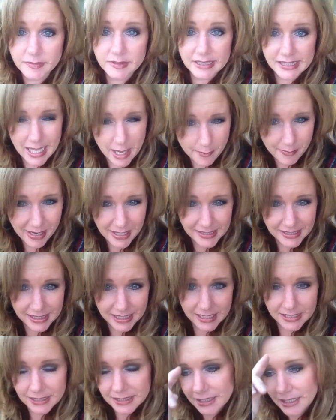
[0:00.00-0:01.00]
Does that make
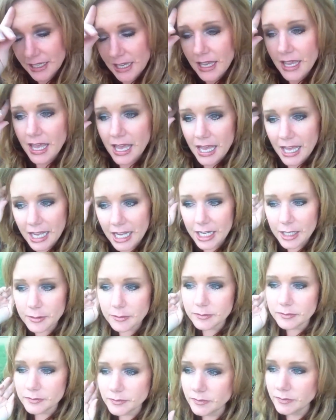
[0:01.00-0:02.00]
sense?
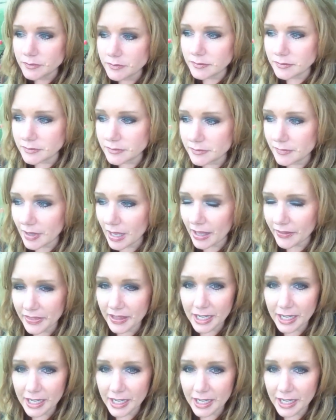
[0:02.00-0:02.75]
I